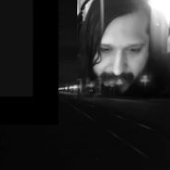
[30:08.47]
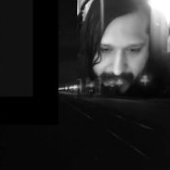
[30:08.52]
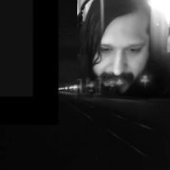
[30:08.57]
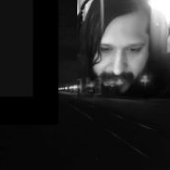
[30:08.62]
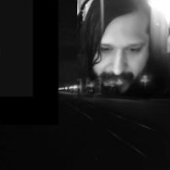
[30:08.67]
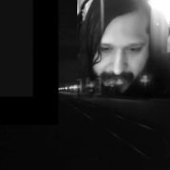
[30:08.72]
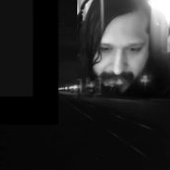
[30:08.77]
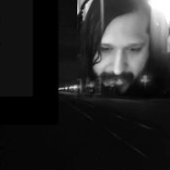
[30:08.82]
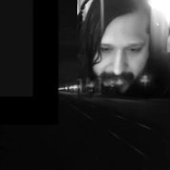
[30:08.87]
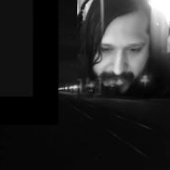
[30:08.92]

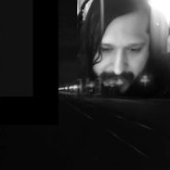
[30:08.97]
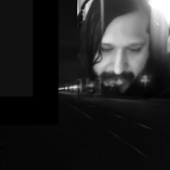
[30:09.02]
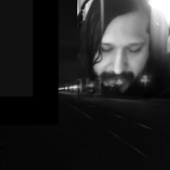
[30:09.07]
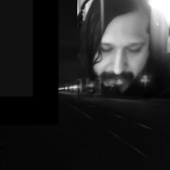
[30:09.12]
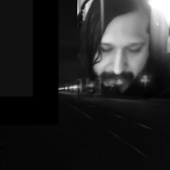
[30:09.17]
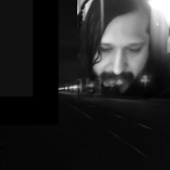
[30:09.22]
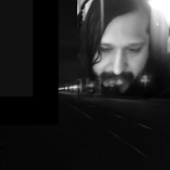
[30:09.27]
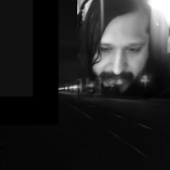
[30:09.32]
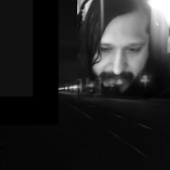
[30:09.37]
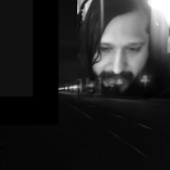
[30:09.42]
So you're
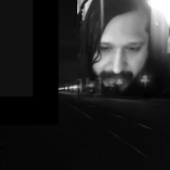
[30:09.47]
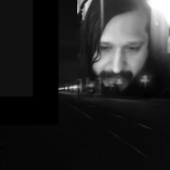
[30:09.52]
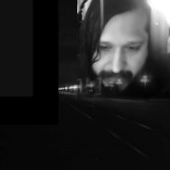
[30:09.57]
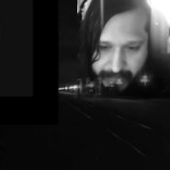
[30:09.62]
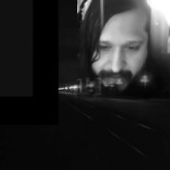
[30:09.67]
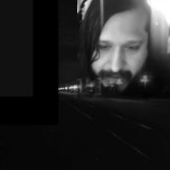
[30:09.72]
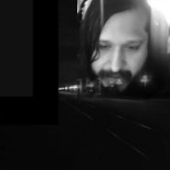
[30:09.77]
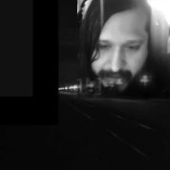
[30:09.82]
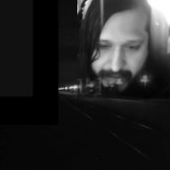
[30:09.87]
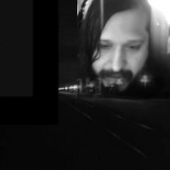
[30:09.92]
discouraged from
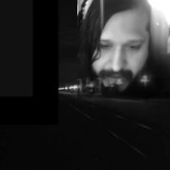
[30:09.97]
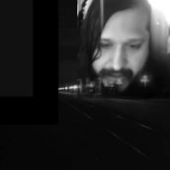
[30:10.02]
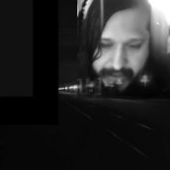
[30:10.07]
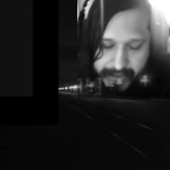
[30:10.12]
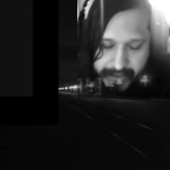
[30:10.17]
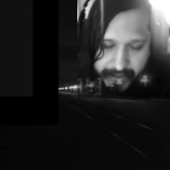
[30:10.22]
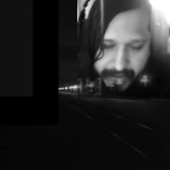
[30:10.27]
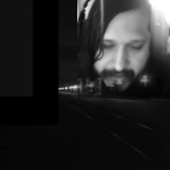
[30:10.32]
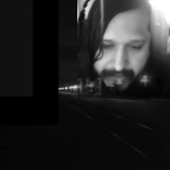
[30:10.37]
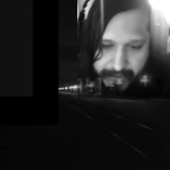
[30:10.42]
uh,
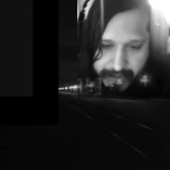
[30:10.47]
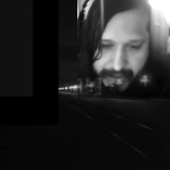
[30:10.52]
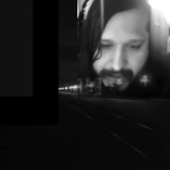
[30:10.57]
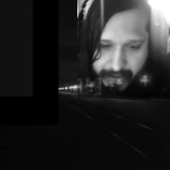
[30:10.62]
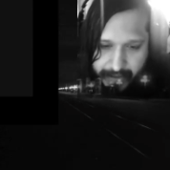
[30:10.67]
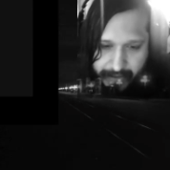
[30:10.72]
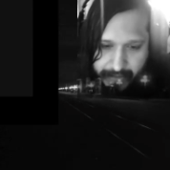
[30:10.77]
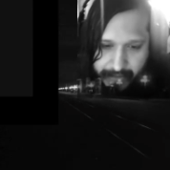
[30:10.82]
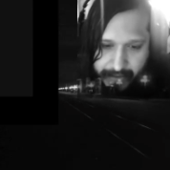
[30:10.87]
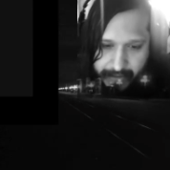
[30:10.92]
continuing down
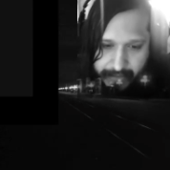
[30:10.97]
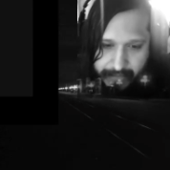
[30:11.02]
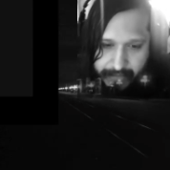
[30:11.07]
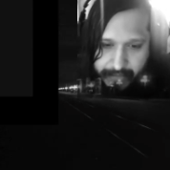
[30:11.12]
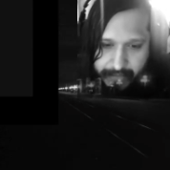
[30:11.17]
that route.